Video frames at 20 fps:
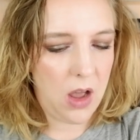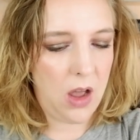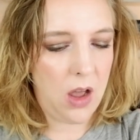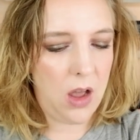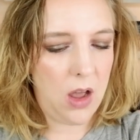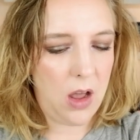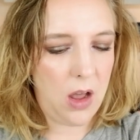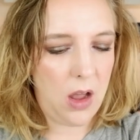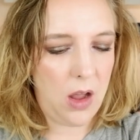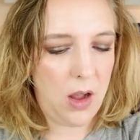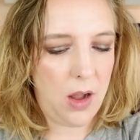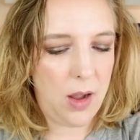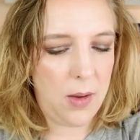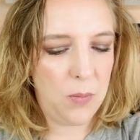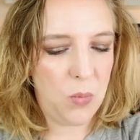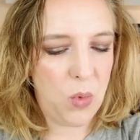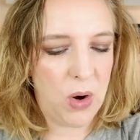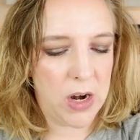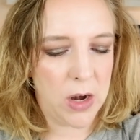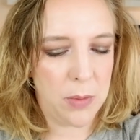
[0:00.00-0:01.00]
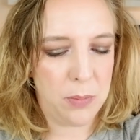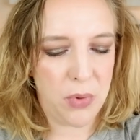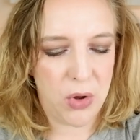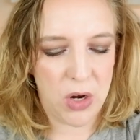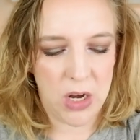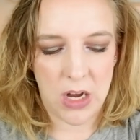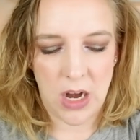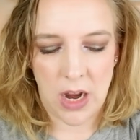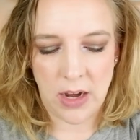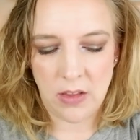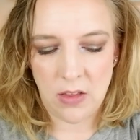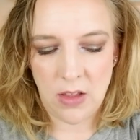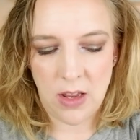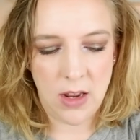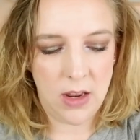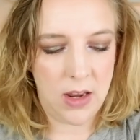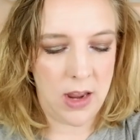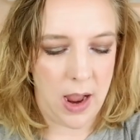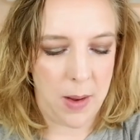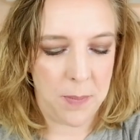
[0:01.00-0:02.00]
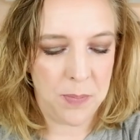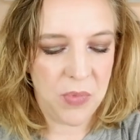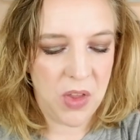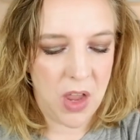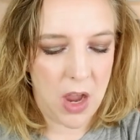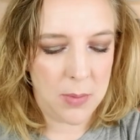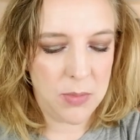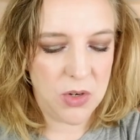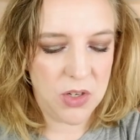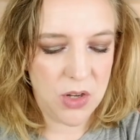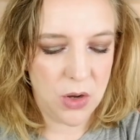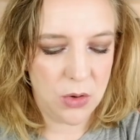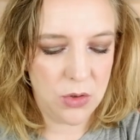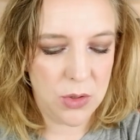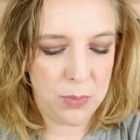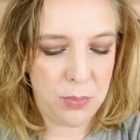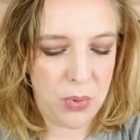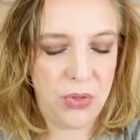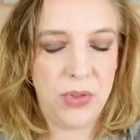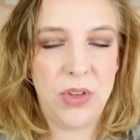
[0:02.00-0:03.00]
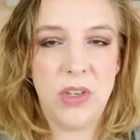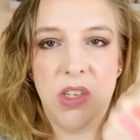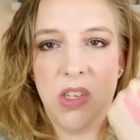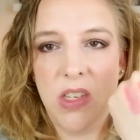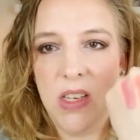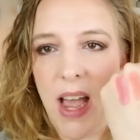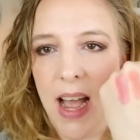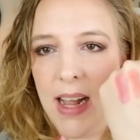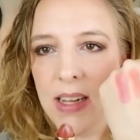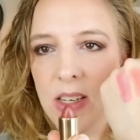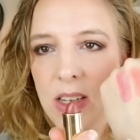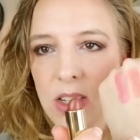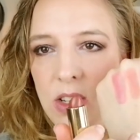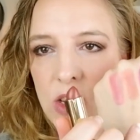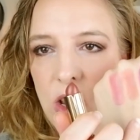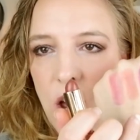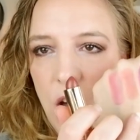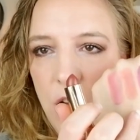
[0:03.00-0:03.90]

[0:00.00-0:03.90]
Um, where to put it? I think, yeah. I'm just going to put the satins